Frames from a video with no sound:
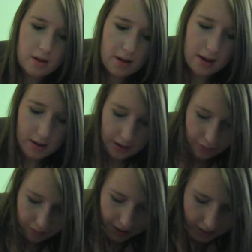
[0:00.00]
And
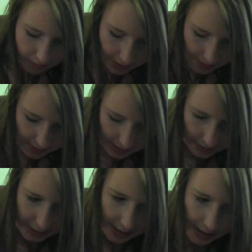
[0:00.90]
I've kind of been using that
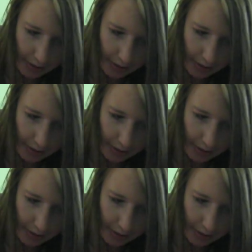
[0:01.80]
every day.